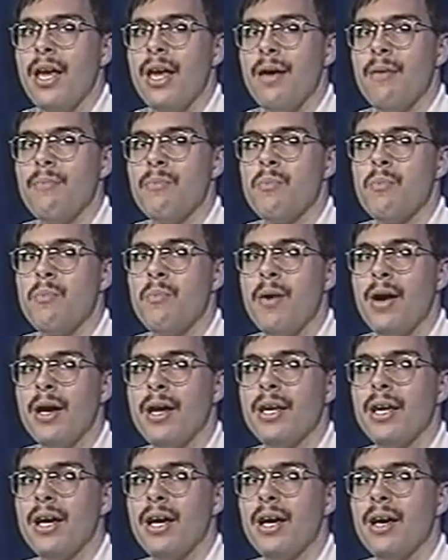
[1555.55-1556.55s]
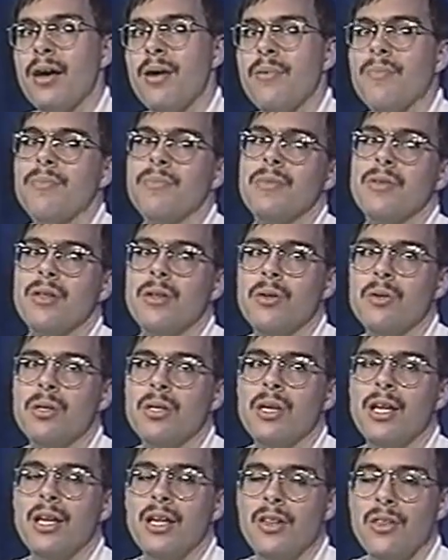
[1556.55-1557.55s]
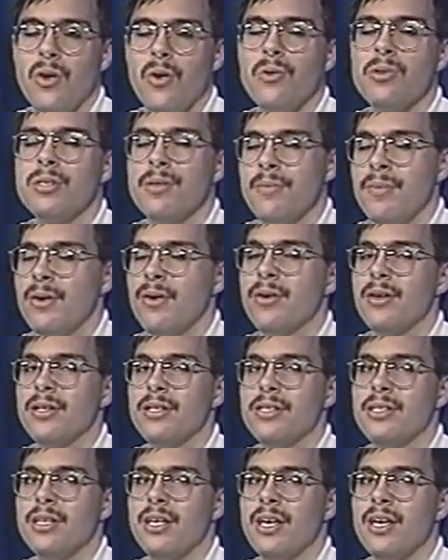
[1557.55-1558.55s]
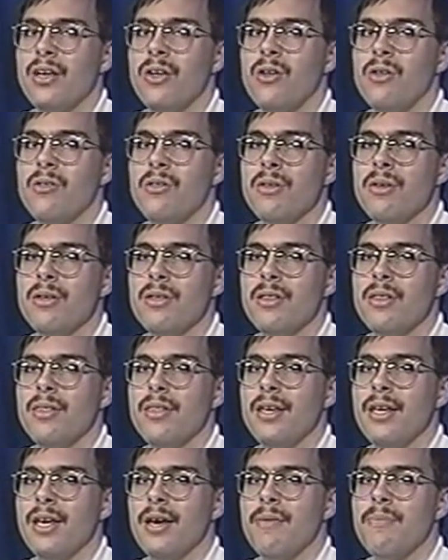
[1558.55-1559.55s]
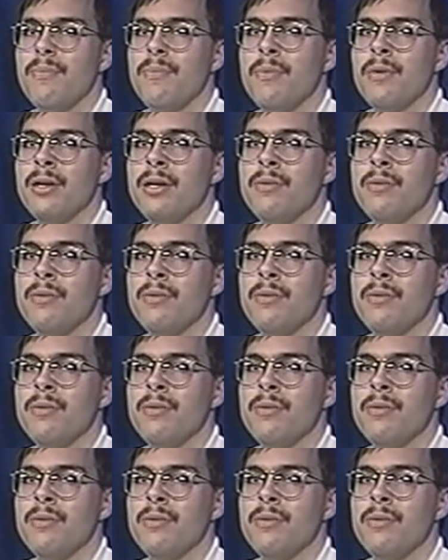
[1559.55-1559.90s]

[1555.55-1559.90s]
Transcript: And by getting those Americans killed, the